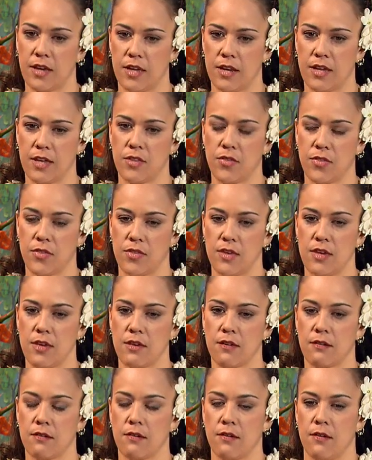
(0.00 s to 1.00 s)
And I
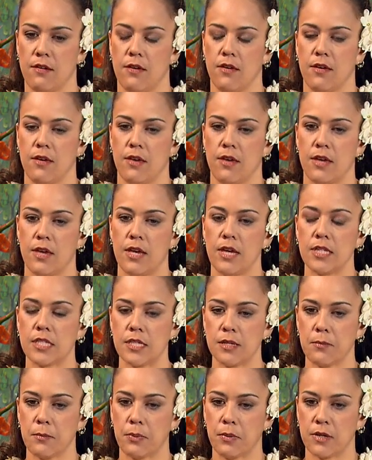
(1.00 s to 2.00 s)
think it's
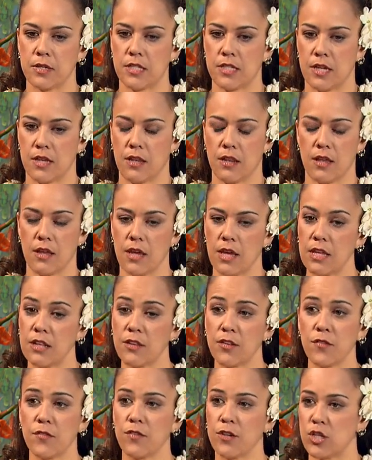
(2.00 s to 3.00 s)
important
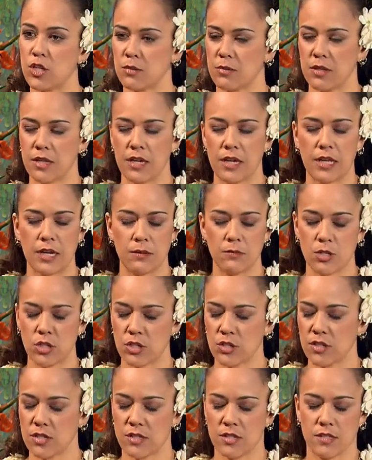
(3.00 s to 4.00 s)
individually, and I'm
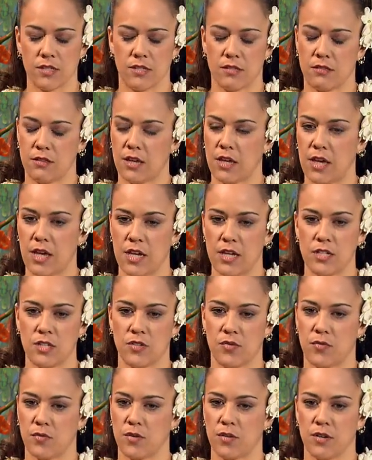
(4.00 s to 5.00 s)
sure this is the
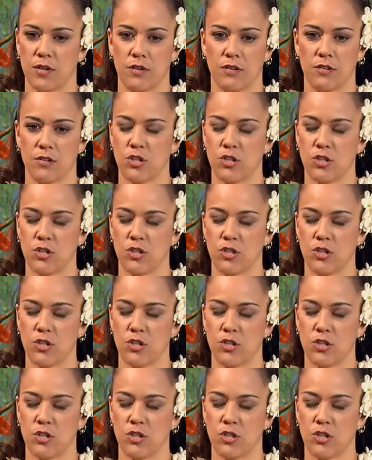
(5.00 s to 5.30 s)
case for